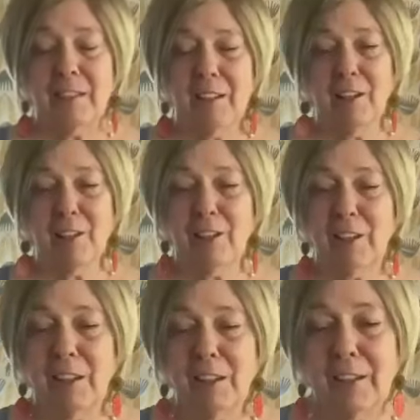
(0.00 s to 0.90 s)
a young
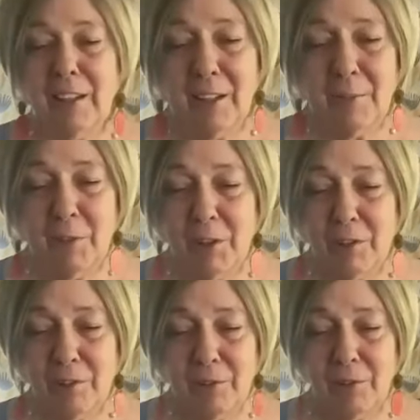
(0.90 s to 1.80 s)
girl,
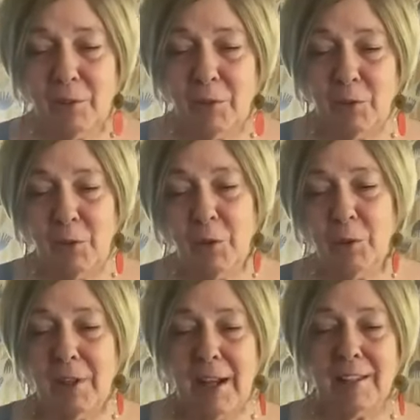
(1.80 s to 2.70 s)

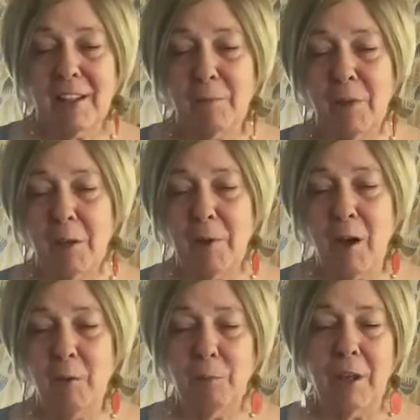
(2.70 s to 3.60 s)
you were asking me
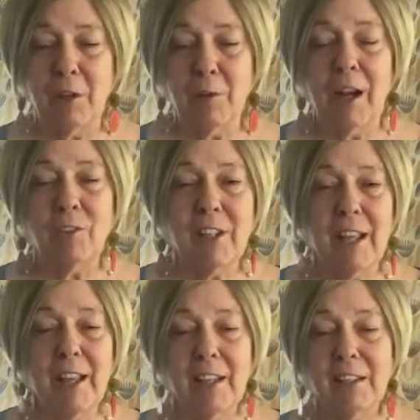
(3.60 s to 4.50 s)
about being around
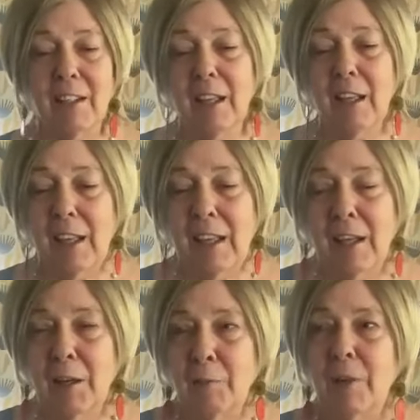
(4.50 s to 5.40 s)
10,
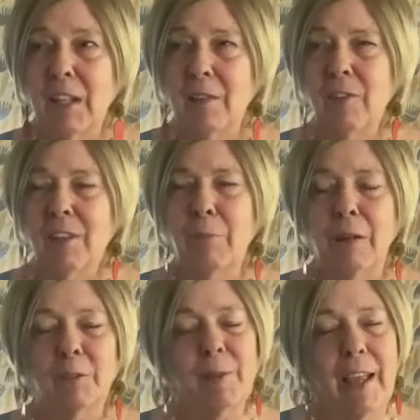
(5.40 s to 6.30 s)
but even
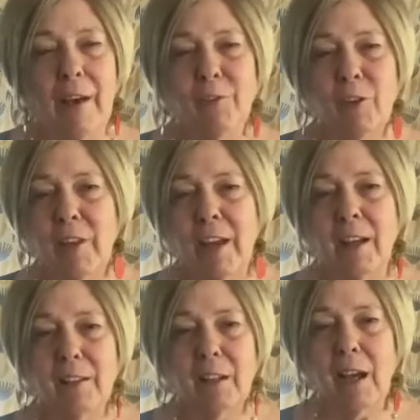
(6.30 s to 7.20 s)
probably after
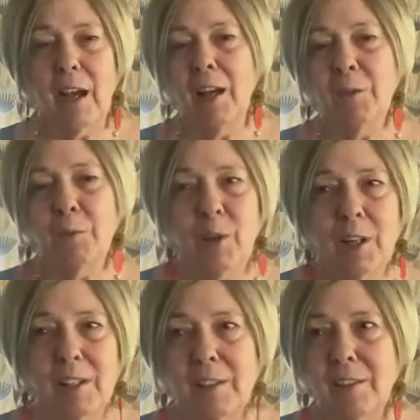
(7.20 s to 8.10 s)
that, I
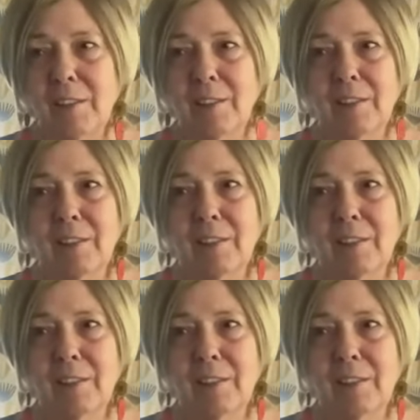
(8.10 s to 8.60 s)
was